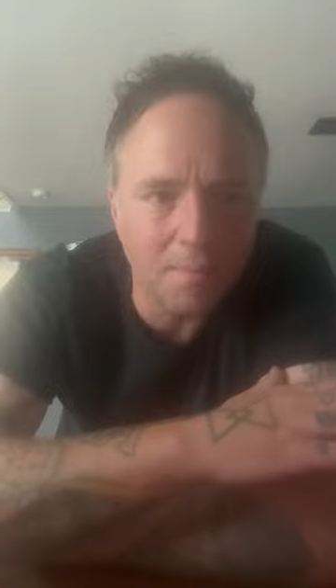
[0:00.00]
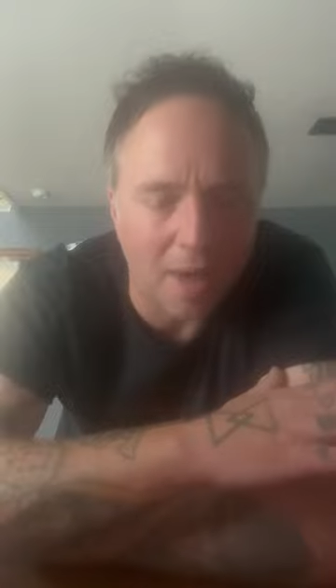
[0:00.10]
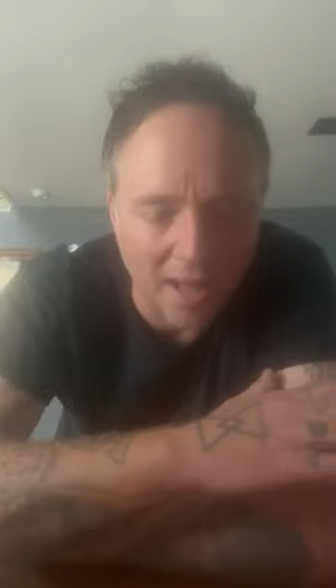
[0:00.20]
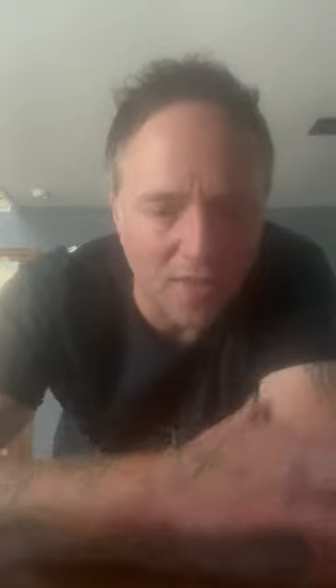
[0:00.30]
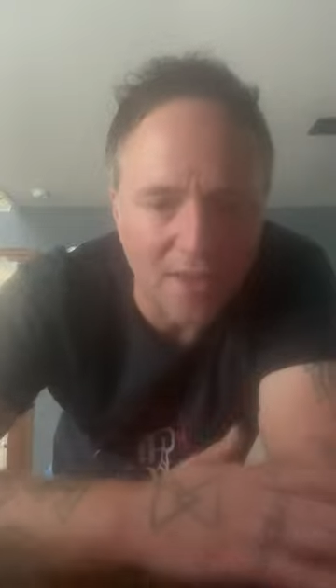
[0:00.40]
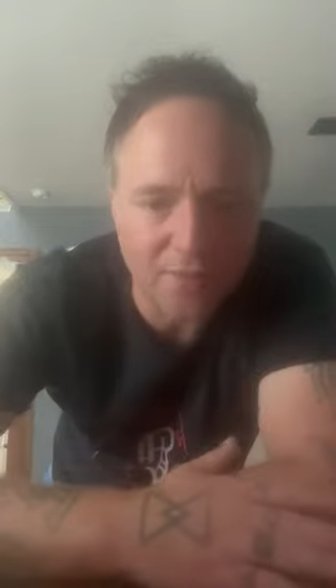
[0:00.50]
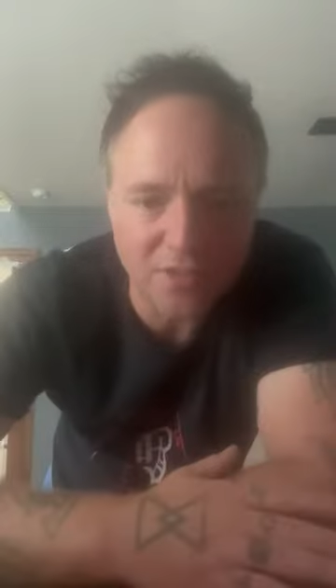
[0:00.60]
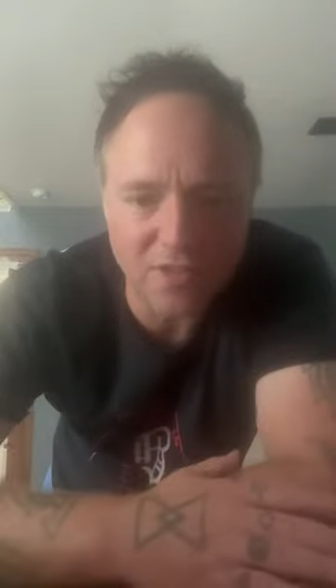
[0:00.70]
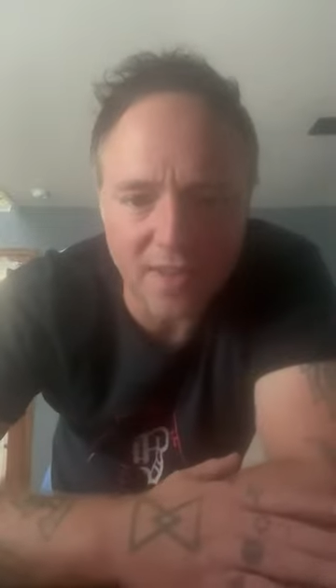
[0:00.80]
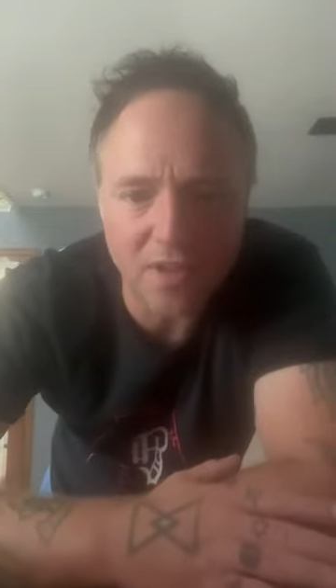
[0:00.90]
My life
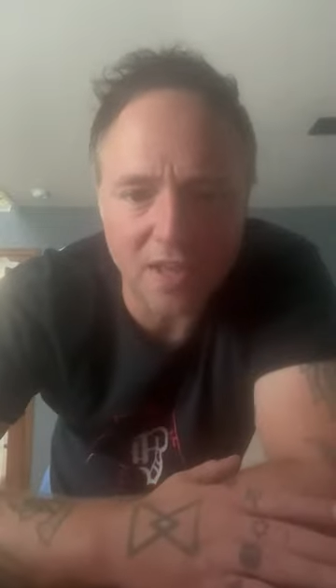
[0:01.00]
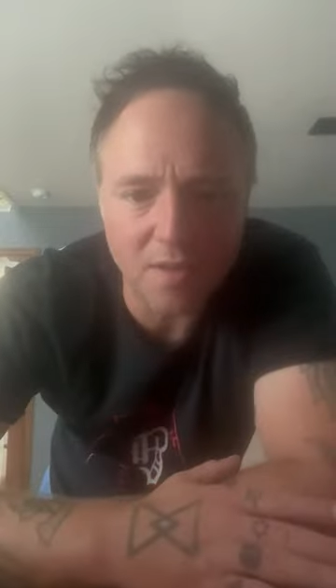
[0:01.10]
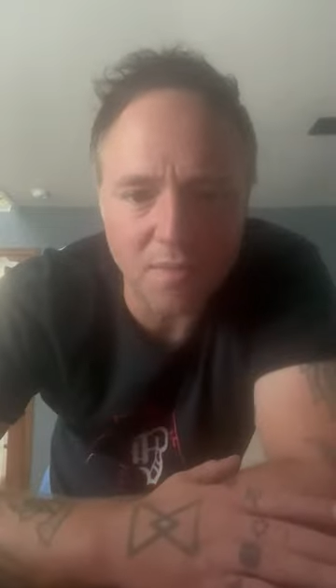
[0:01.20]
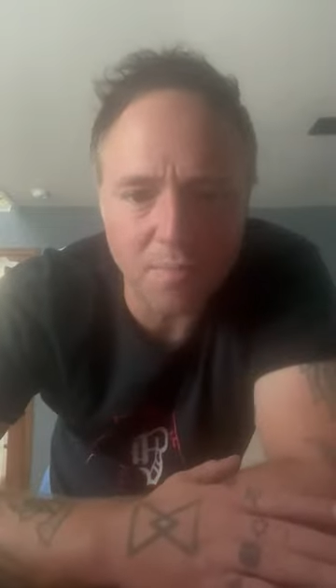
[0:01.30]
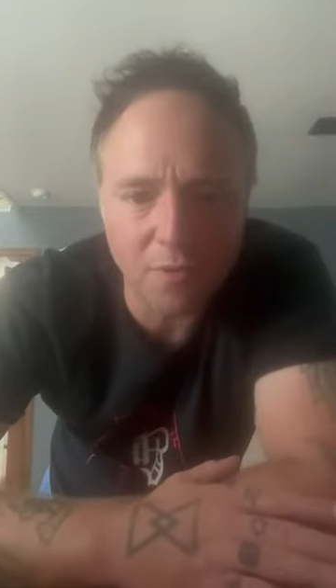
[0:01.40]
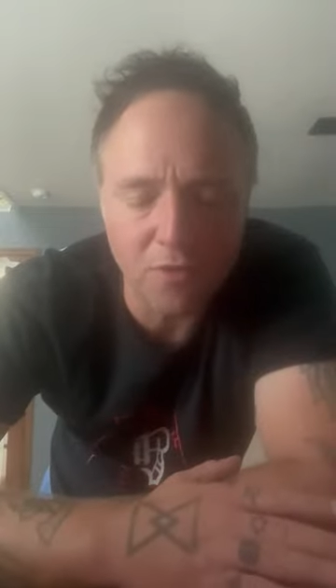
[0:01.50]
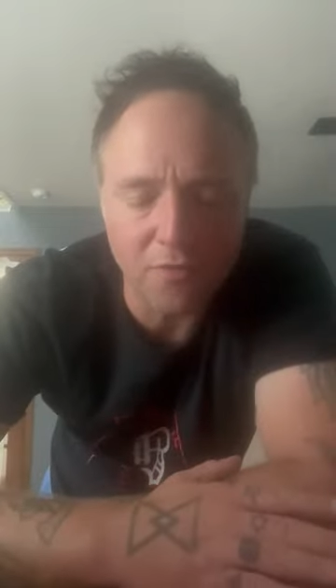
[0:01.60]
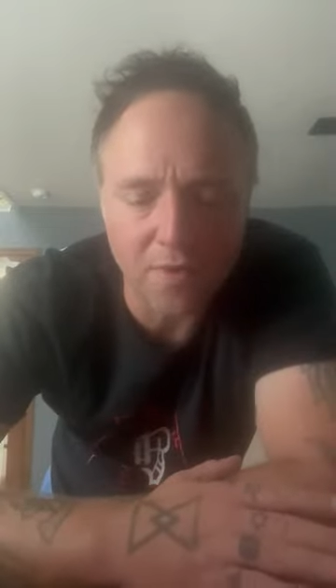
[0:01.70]
is living proof.